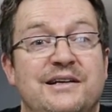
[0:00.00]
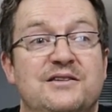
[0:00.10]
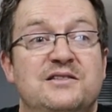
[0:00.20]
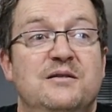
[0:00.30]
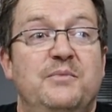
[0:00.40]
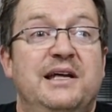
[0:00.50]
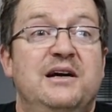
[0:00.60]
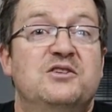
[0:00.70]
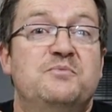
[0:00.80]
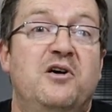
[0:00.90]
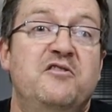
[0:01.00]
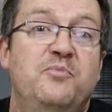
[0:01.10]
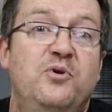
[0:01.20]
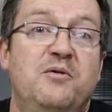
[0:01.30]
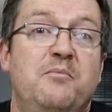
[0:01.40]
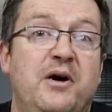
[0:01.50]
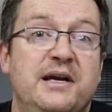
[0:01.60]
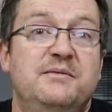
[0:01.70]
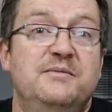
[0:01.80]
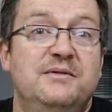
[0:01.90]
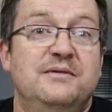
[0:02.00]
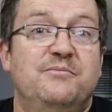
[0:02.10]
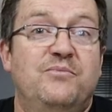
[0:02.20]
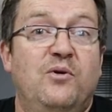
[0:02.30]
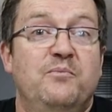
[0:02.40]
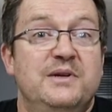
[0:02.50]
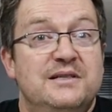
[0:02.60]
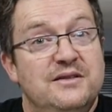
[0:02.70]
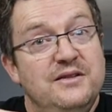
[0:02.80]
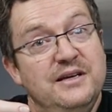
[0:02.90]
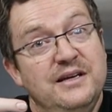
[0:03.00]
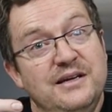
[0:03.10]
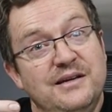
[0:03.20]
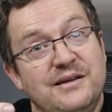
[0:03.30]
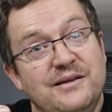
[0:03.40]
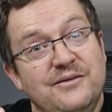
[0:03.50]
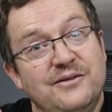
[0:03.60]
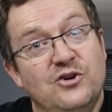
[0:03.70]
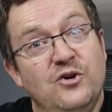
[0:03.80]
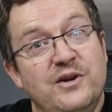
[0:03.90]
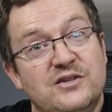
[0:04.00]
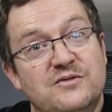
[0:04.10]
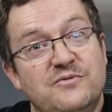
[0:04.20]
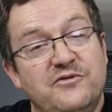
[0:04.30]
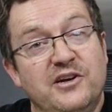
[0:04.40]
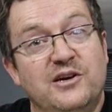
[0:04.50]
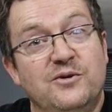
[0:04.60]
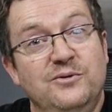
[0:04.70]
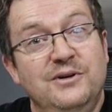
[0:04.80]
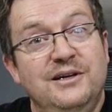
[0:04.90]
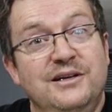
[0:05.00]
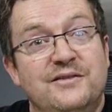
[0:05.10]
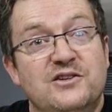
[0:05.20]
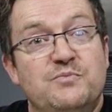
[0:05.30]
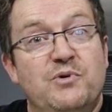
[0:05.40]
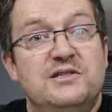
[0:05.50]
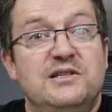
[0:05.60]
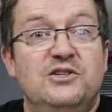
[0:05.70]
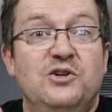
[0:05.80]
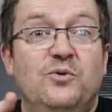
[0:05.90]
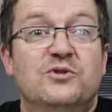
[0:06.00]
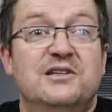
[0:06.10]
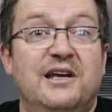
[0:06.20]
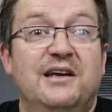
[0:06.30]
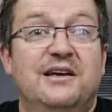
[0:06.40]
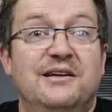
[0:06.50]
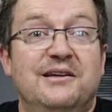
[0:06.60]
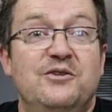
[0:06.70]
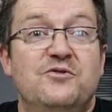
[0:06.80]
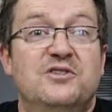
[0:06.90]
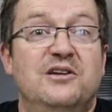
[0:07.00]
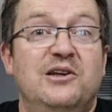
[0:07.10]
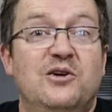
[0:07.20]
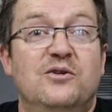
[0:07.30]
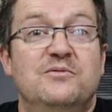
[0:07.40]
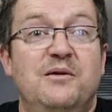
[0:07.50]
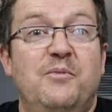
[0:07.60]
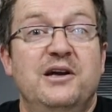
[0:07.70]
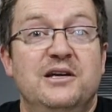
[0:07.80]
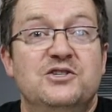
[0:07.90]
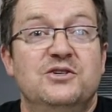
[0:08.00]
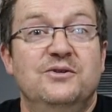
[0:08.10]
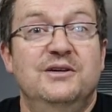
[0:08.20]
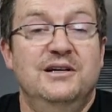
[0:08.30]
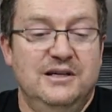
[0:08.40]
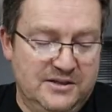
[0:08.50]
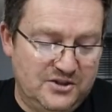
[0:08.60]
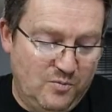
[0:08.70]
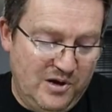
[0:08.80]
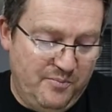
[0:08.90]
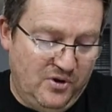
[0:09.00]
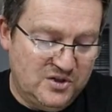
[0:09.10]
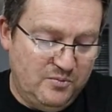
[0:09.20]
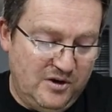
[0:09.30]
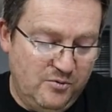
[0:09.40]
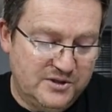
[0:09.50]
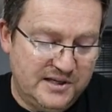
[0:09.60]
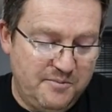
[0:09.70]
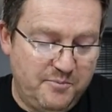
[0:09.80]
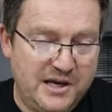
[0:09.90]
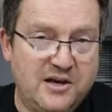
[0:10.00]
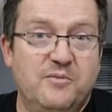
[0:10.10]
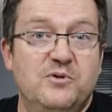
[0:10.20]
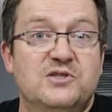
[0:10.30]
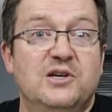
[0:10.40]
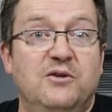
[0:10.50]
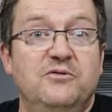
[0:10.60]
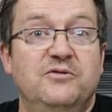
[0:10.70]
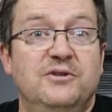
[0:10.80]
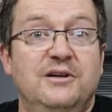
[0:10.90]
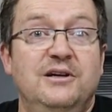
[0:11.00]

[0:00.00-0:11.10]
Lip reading: Now somebody else might have put a mite problem into the courier's vehicle that spreads into your snake, and you've suddenly got a mite issue. So where possible, I always say pick up yourself,